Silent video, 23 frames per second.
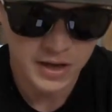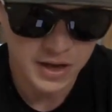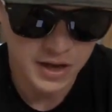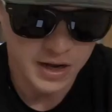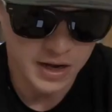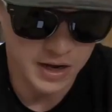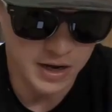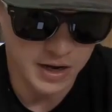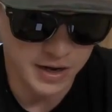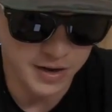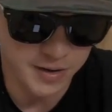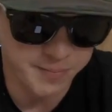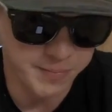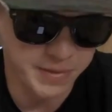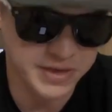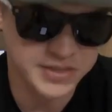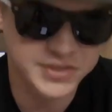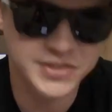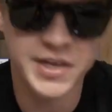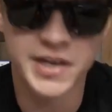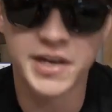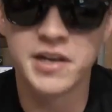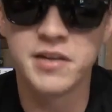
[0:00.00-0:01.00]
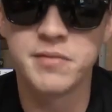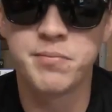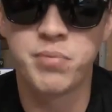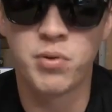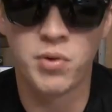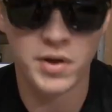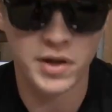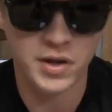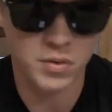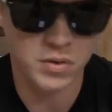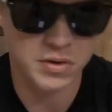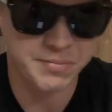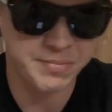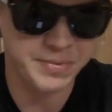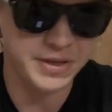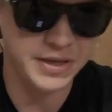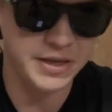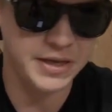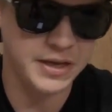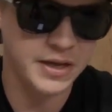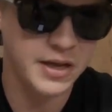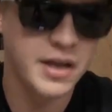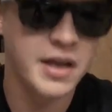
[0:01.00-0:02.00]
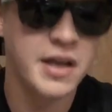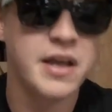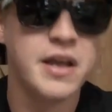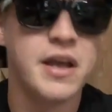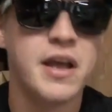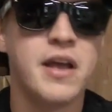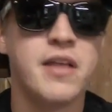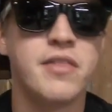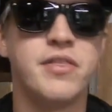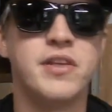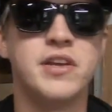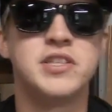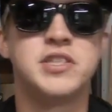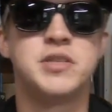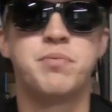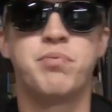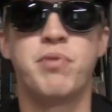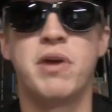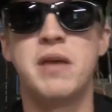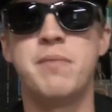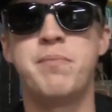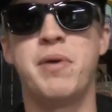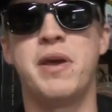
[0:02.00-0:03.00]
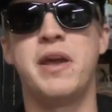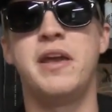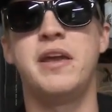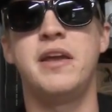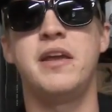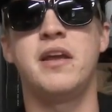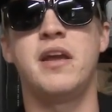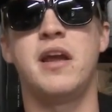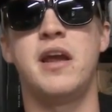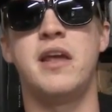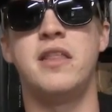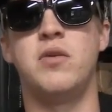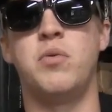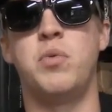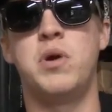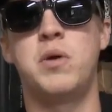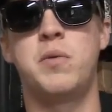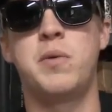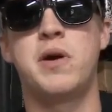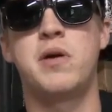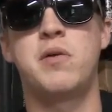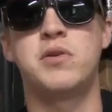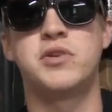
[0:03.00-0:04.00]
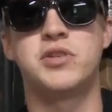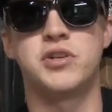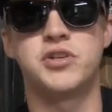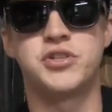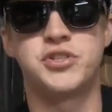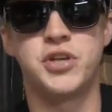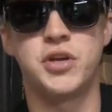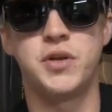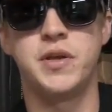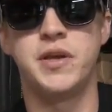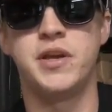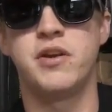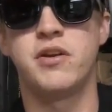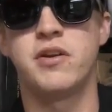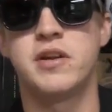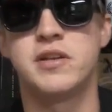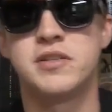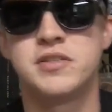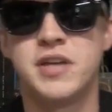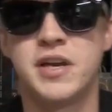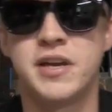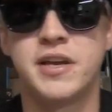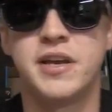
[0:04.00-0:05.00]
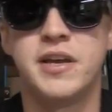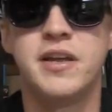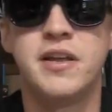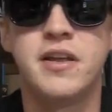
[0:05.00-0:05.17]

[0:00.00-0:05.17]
My second point would be the spray paint in the wheel well, which I'll show you here in a second.